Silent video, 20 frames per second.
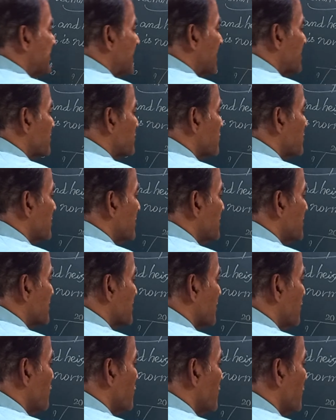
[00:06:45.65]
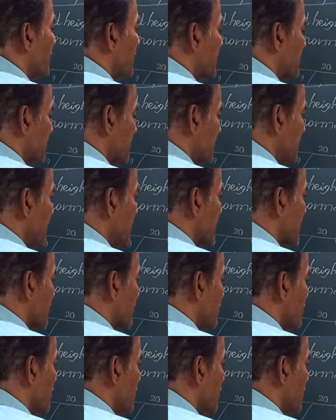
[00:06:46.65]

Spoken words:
has to cut somewhere here.